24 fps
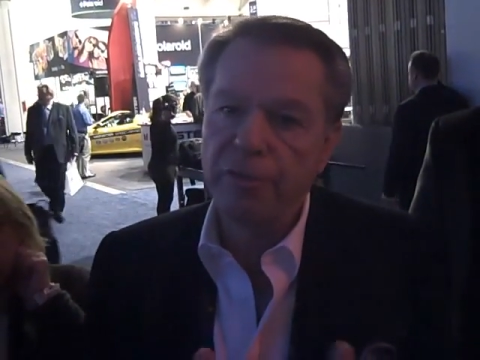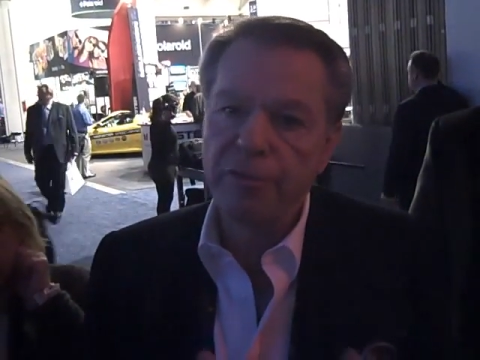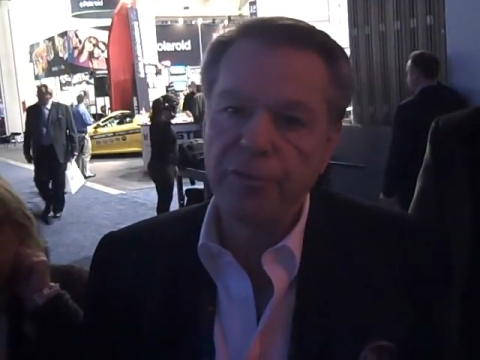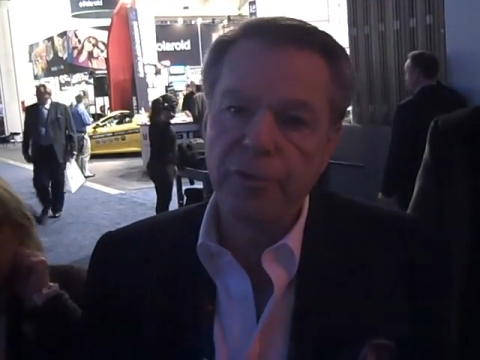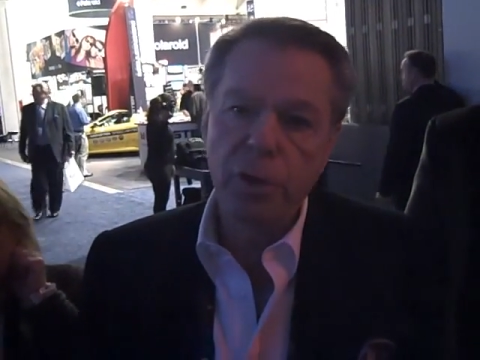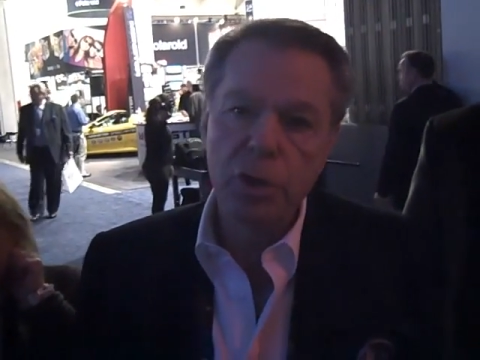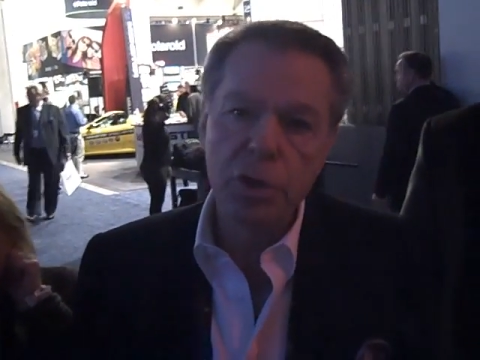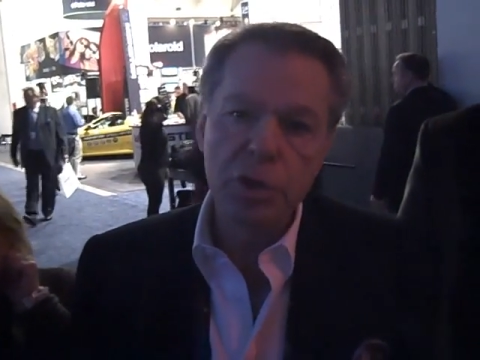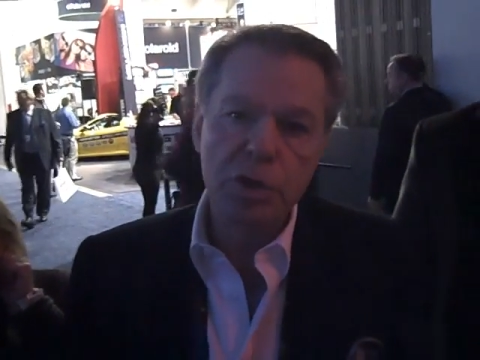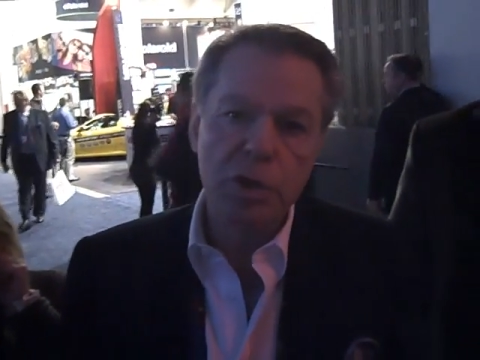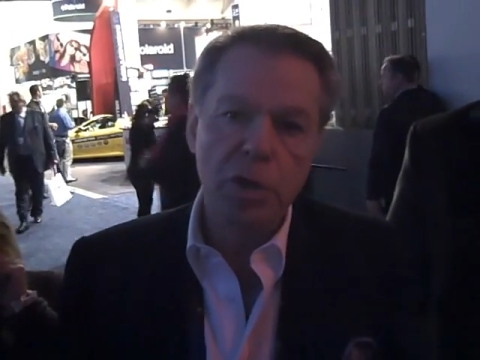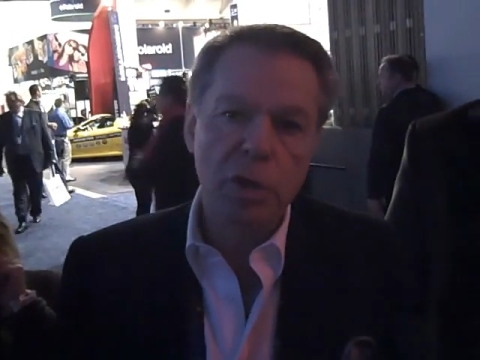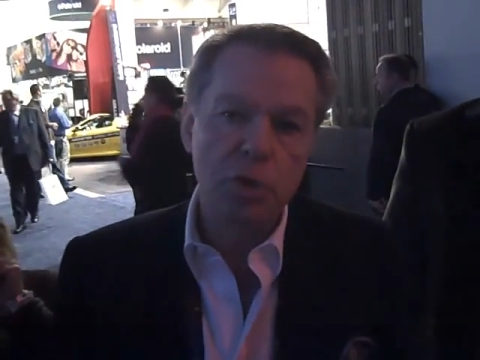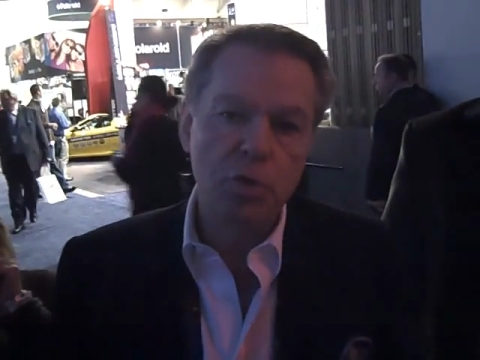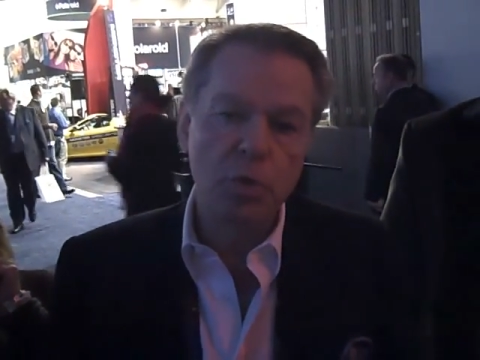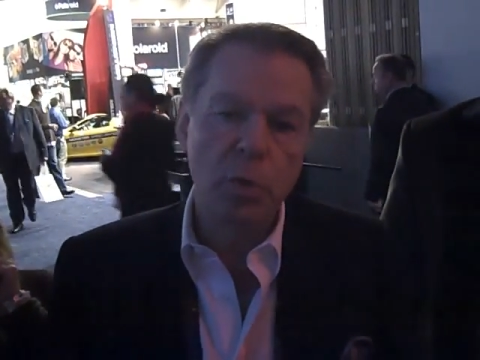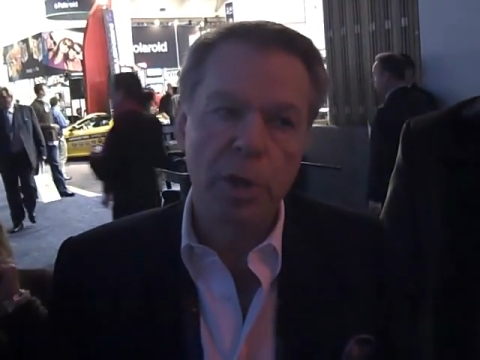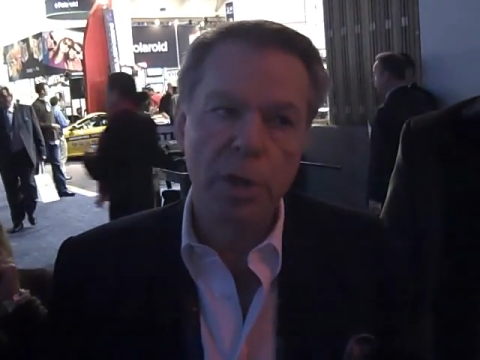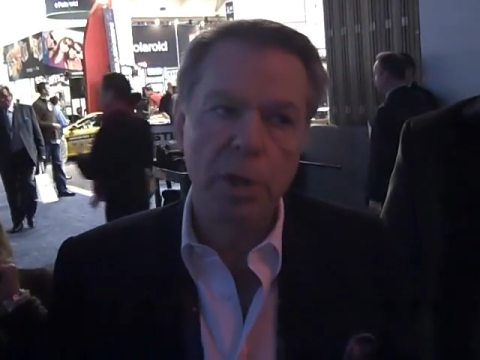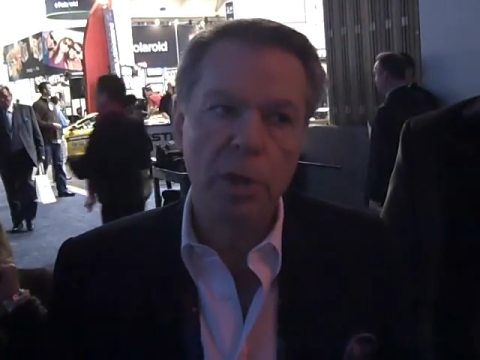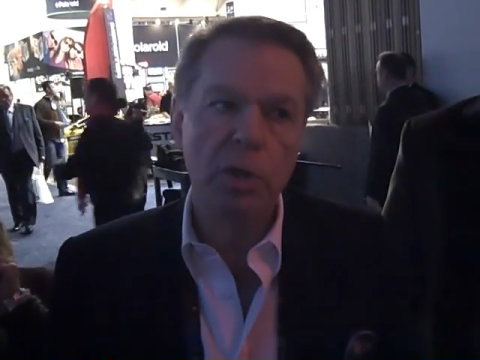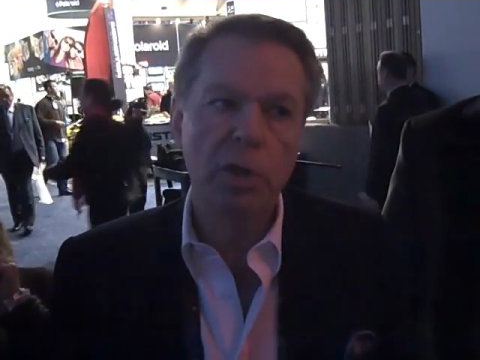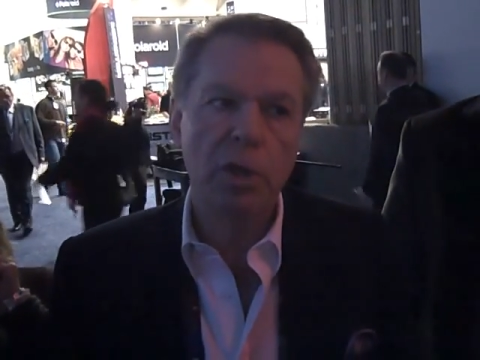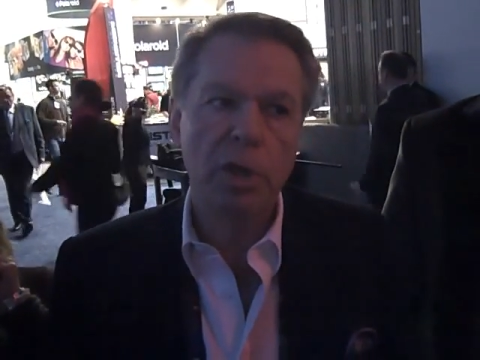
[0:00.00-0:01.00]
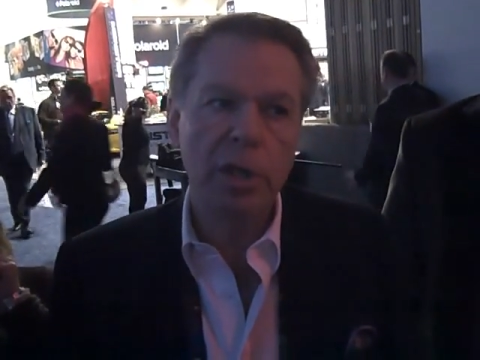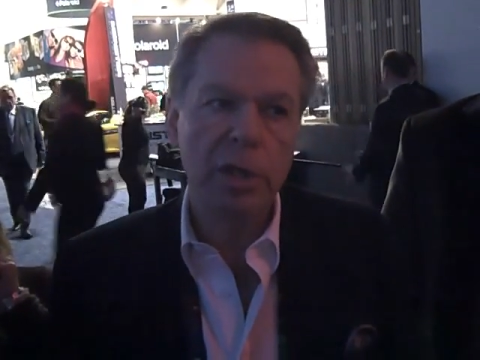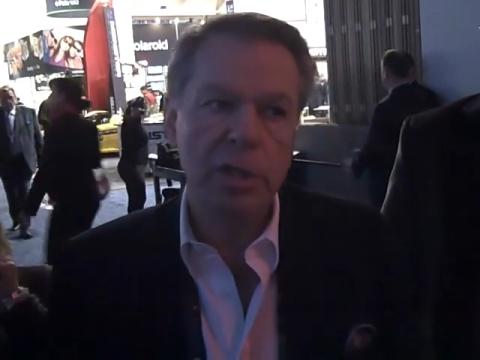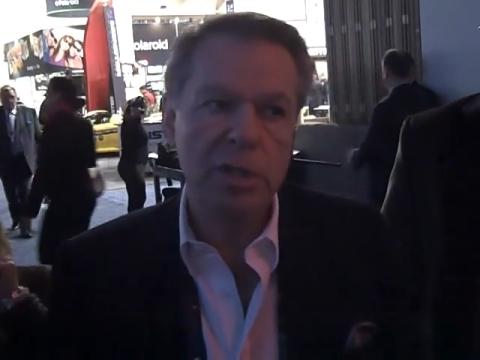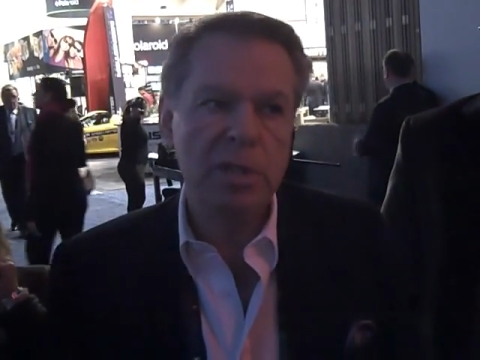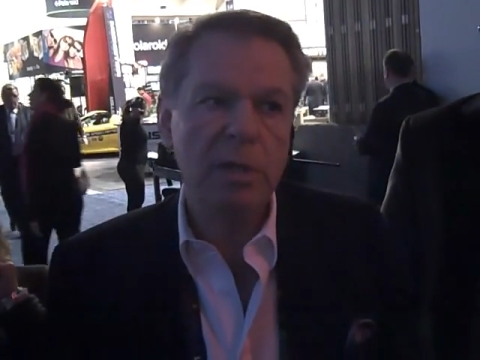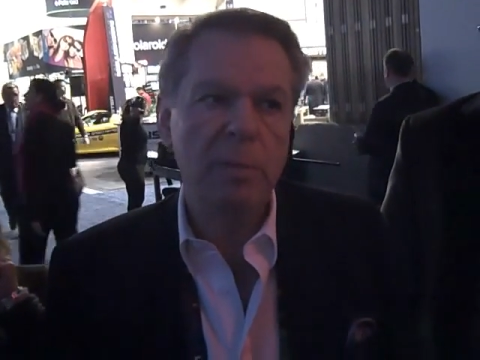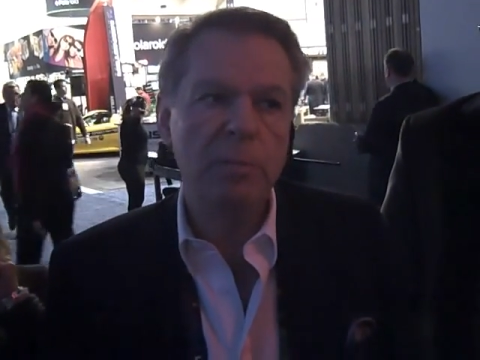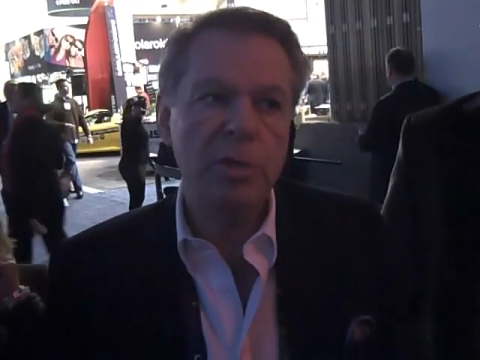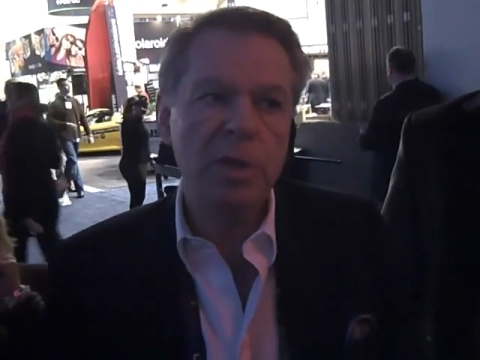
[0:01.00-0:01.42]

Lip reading: The first is we're going to look at